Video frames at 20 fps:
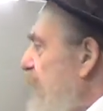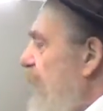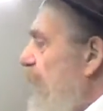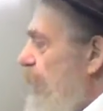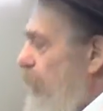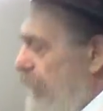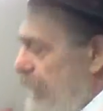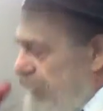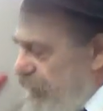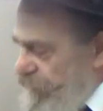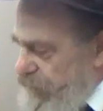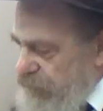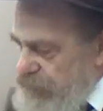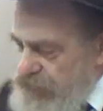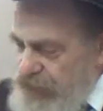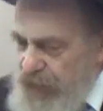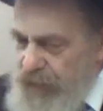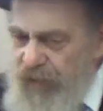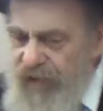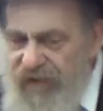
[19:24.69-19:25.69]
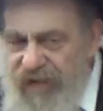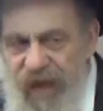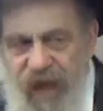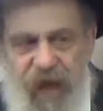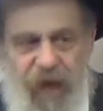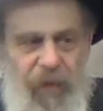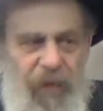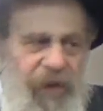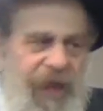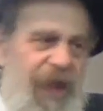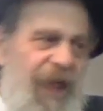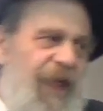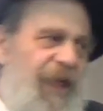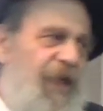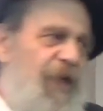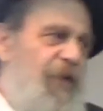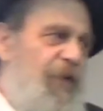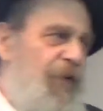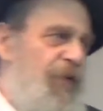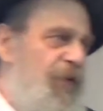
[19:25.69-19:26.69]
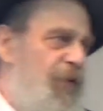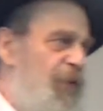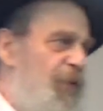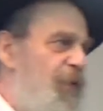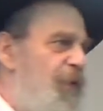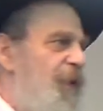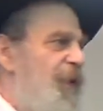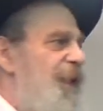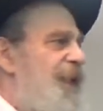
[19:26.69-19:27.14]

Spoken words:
and what his neshama is obligated to do,